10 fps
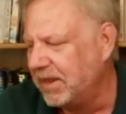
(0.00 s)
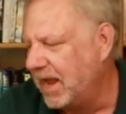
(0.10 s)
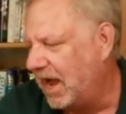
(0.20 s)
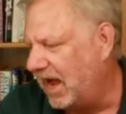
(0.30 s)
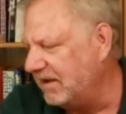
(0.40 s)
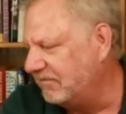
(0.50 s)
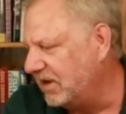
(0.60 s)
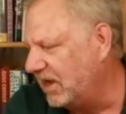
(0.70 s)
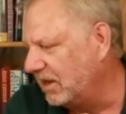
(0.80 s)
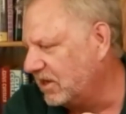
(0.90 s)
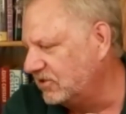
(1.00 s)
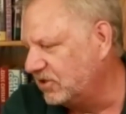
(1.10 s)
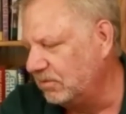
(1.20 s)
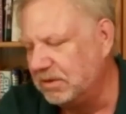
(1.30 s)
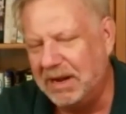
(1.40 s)
I've
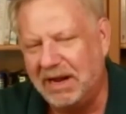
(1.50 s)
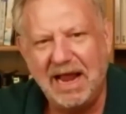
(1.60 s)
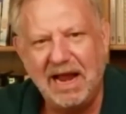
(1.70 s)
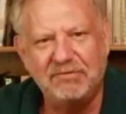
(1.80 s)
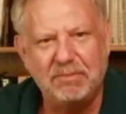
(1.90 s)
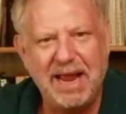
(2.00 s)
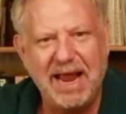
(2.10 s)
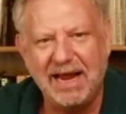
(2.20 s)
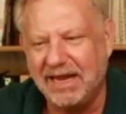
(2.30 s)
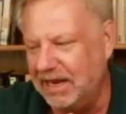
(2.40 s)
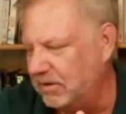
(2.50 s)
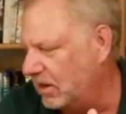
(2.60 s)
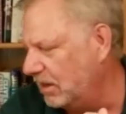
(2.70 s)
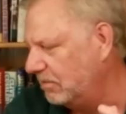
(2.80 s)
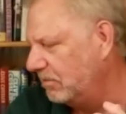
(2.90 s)
consumed about half the pack
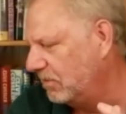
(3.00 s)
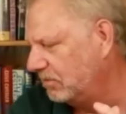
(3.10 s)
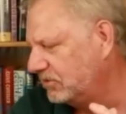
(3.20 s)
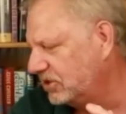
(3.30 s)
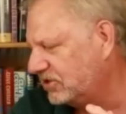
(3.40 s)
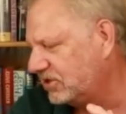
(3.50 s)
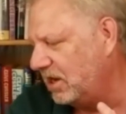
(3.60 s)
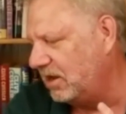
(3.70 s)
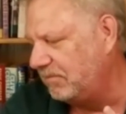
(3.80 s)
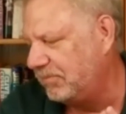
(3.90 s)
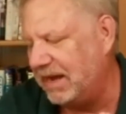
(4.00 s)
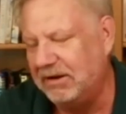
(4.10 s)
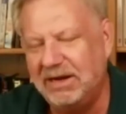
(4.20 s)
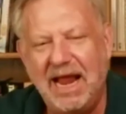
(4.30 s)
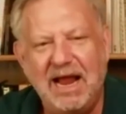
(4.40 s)
and just
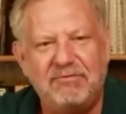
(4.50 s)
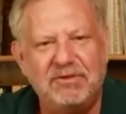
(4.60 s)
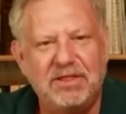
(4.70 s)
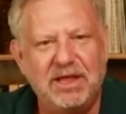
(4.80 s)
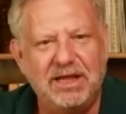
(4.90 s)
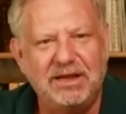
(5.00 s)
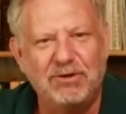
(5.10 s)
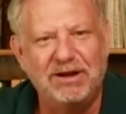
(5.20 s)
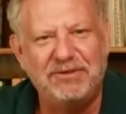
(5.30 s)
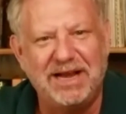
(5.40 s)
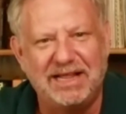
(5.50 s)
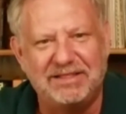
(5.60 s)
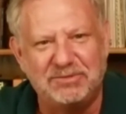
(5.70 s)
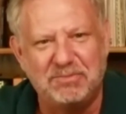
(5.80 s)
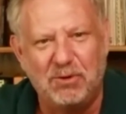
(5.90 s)
about half of the Griffin at
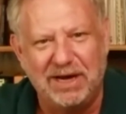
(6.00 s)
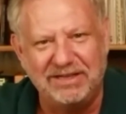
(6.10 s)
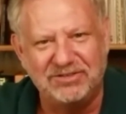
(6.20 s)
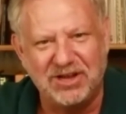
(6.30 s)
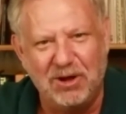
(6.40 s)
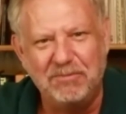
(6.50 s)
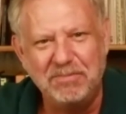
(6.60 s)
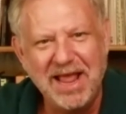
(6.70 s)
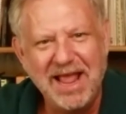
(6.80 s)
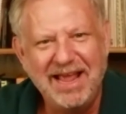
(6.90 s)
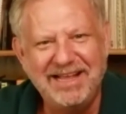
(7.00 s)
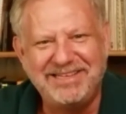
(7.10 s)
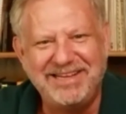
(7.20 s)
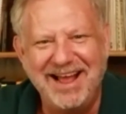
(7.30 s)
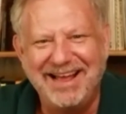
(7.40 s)
this point. So
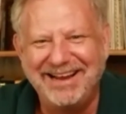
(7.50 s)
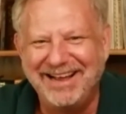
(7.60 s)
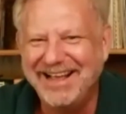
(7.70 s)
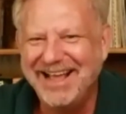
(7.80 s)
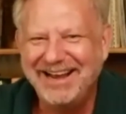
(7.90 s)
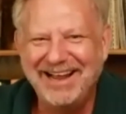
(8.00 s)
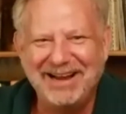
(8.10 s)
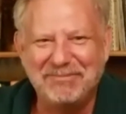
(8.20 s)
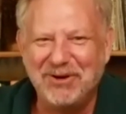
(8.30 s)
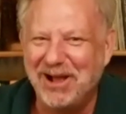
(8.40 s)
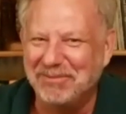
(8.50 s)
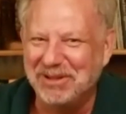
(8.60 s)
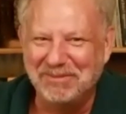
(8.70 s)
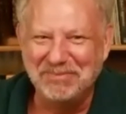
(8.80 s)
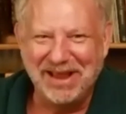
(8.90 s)
it's not a
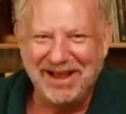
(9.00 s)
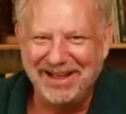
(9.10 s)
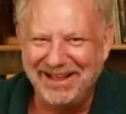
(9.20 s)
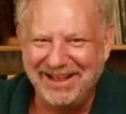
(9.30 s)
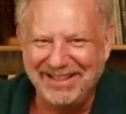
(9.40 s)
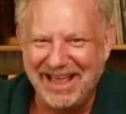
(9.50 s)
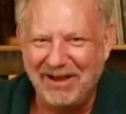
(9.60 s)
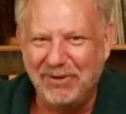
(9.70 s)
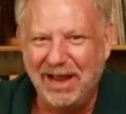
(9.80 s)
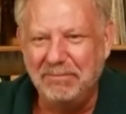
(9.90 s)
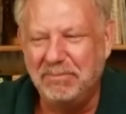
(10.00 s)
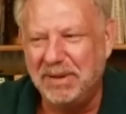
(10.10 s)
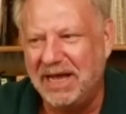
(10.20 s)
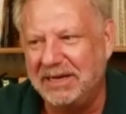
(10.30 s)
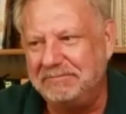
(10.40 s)
problem that way,
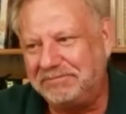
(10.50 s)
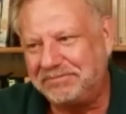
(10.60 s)
but